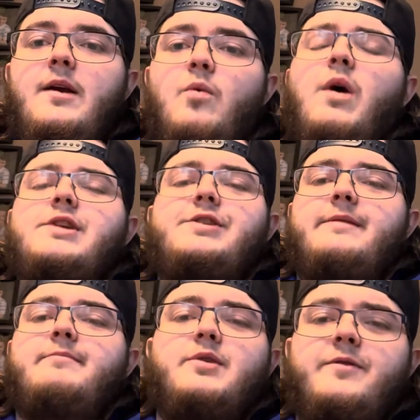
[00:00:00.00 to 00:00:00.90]
watching the
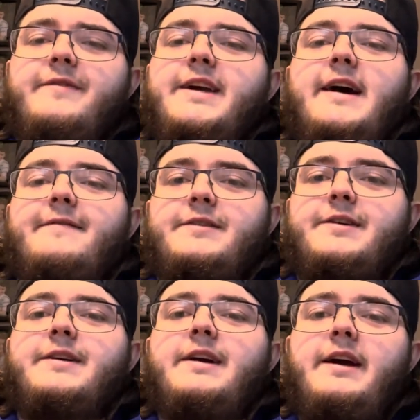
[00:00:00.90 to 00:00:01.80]
movie
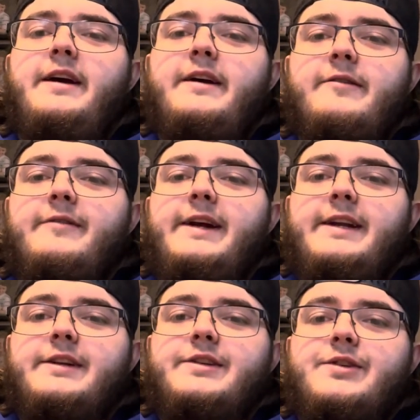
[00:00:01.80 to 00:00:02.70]
after
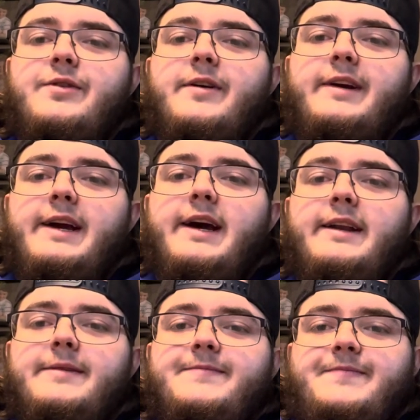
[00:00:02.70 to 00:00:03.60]
reading the story and